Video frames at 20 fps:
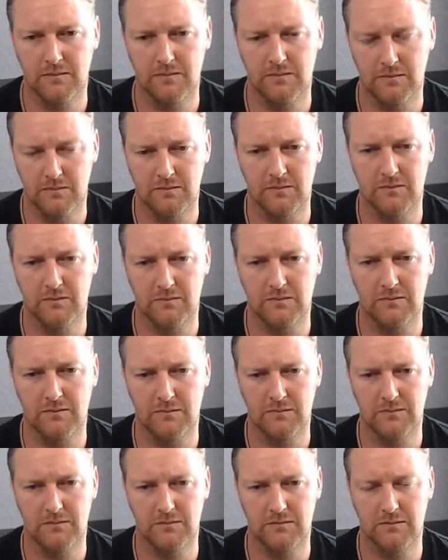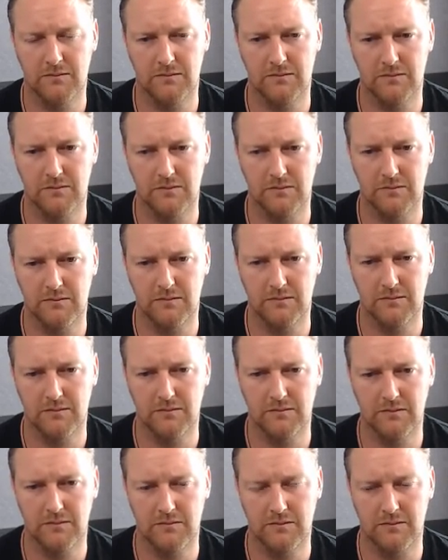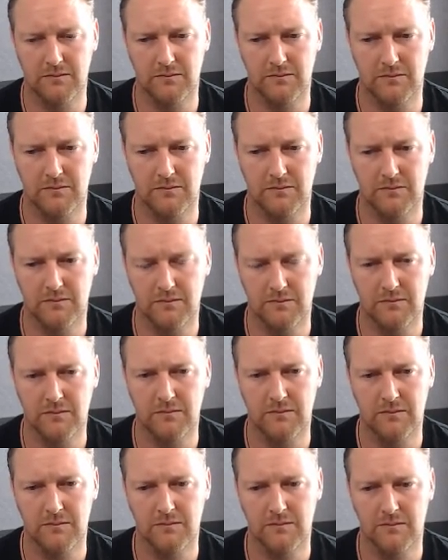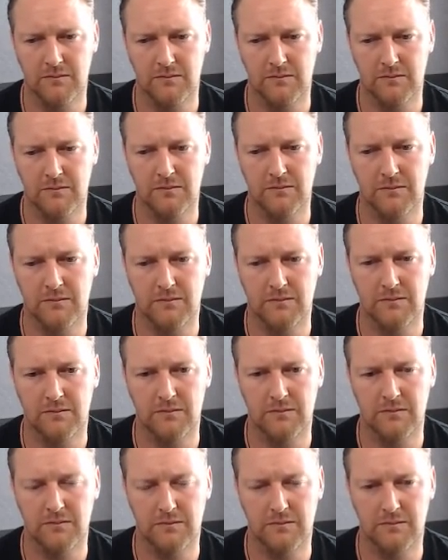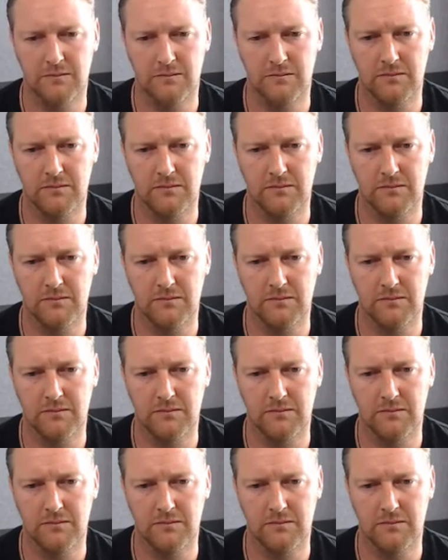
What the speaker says: [no speech]